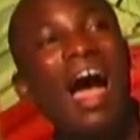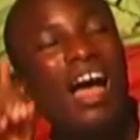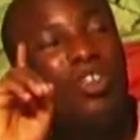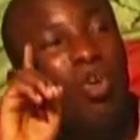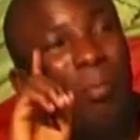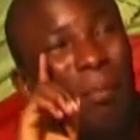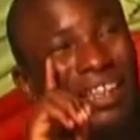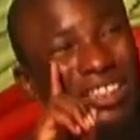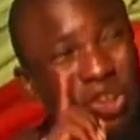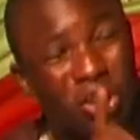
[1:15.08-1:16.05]
And
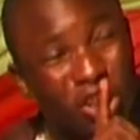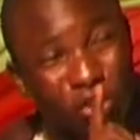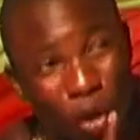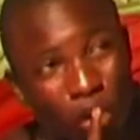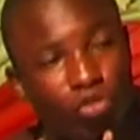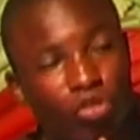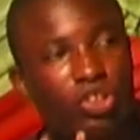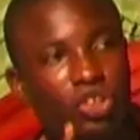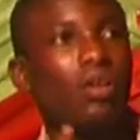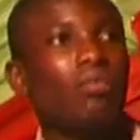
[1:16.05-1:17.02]
number three
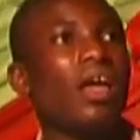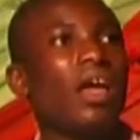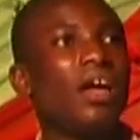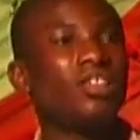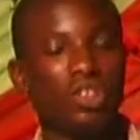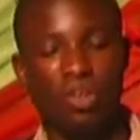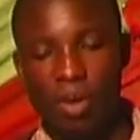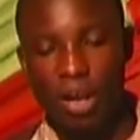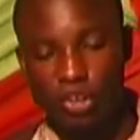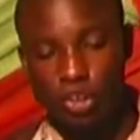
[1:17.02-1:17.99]
doctrines of the
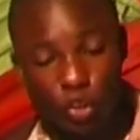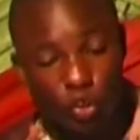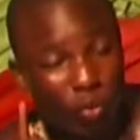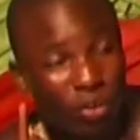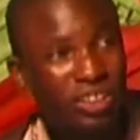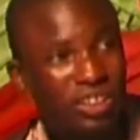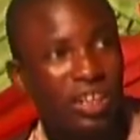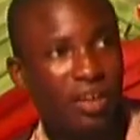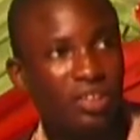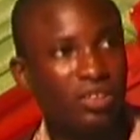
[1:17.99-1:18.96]
Antichrist,
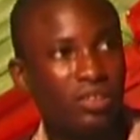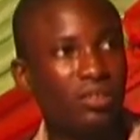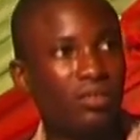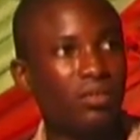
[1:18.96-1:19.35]
unisex.